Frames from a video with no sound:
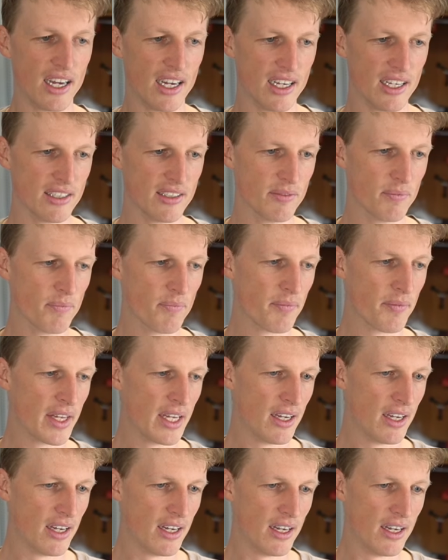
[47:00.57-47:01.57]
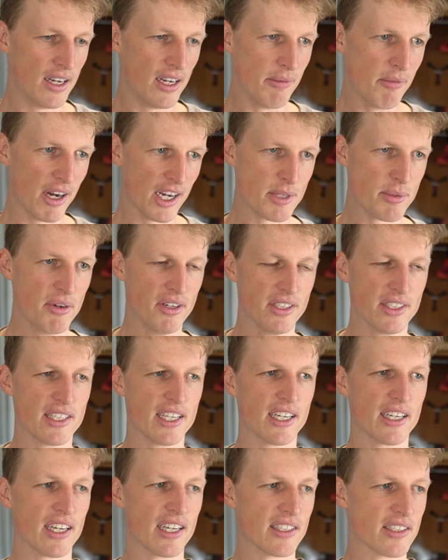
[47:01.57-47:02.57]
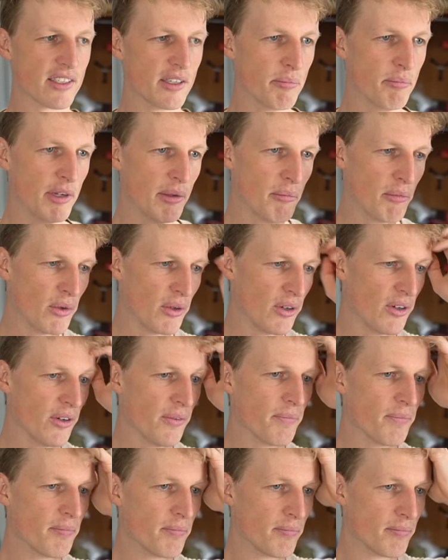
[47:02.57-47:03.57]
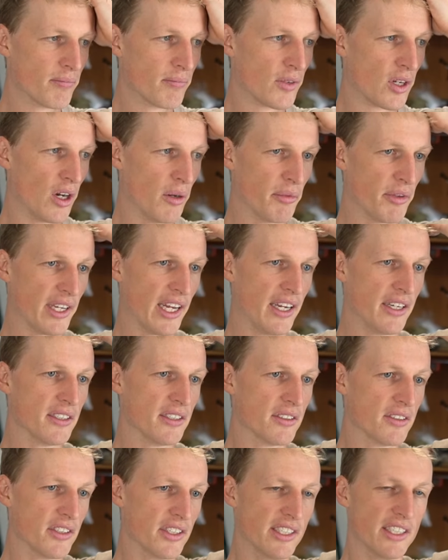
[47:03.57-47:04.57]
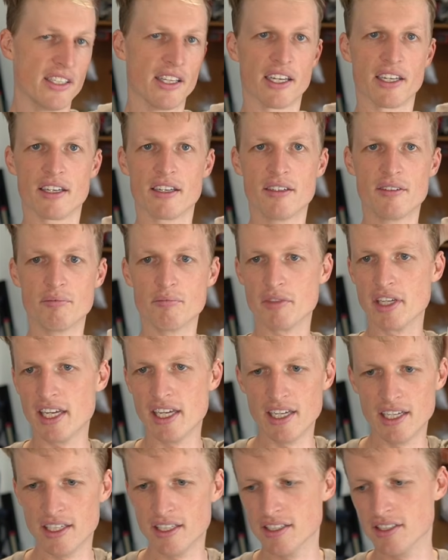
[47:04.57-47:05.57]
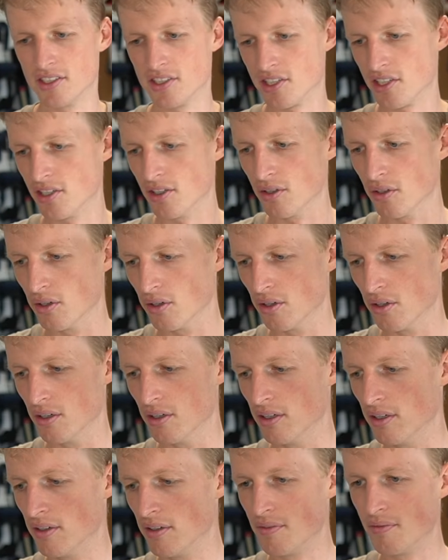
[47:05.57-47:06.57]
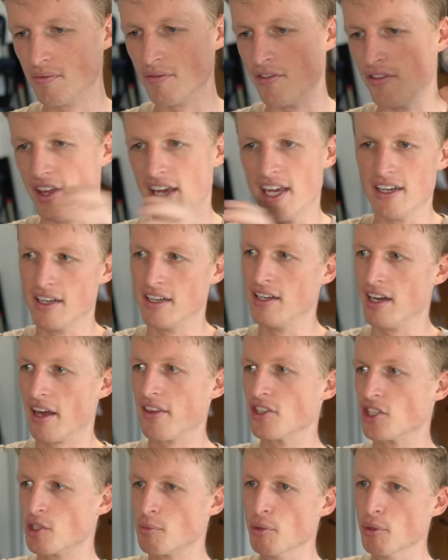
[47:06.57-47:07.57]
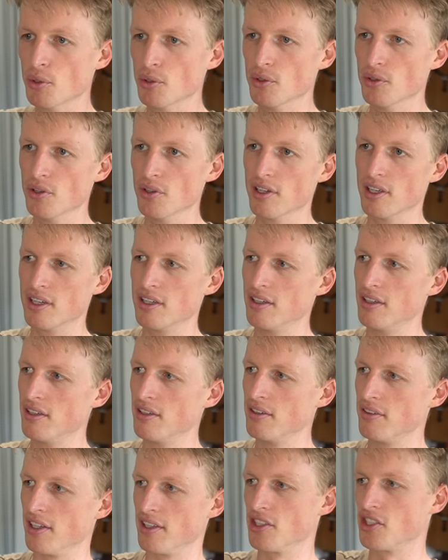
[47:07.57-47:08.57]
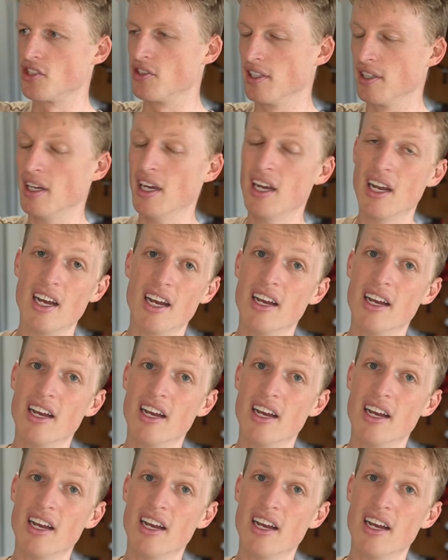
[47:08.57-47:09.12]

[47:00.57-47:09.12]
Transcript: And in my experience, that gets a bit more complicated. You need like gears, or then another spool that the string...